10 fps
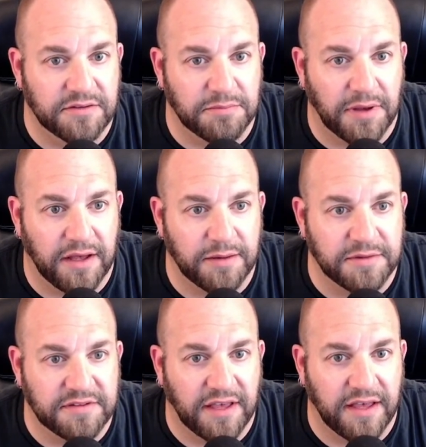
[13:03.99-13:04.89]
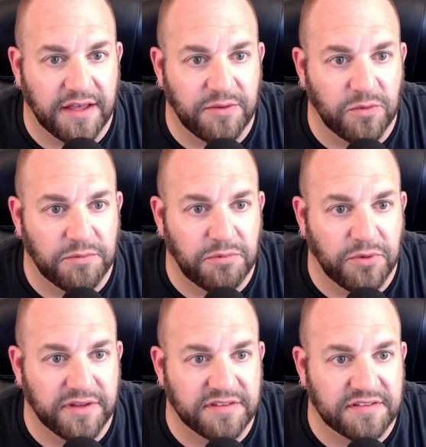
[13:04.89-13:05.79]
the bottom of 10,
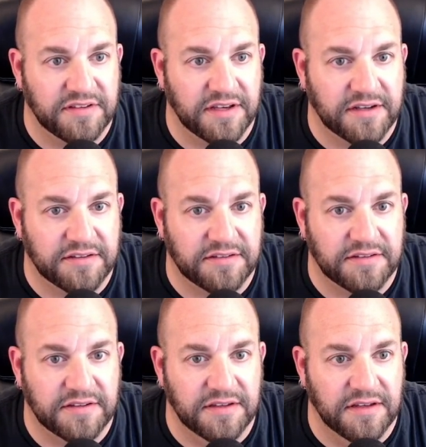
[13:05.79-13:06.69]
1.6.